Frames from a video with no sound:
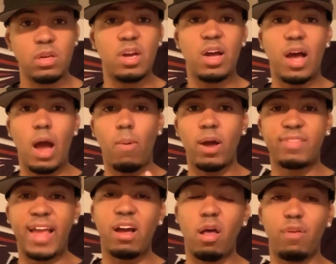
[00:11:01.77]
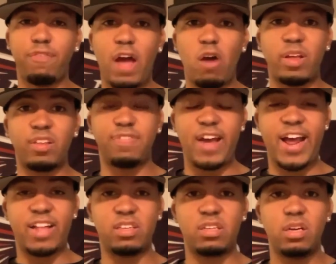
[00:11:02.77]
I want to thank all the Falcons
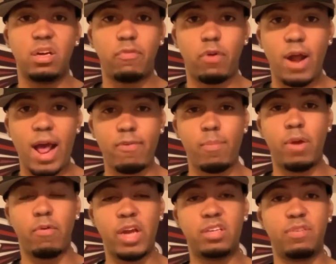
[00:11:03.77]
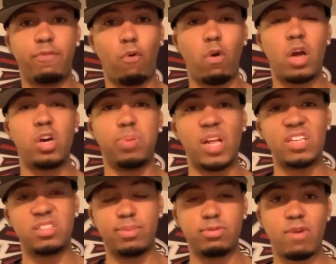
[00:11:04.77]
fans for having me reach 400 plus
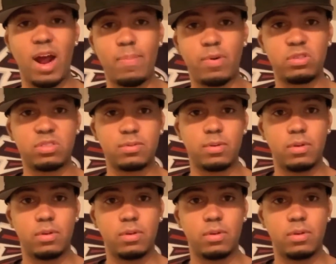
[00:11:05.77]
subscribers.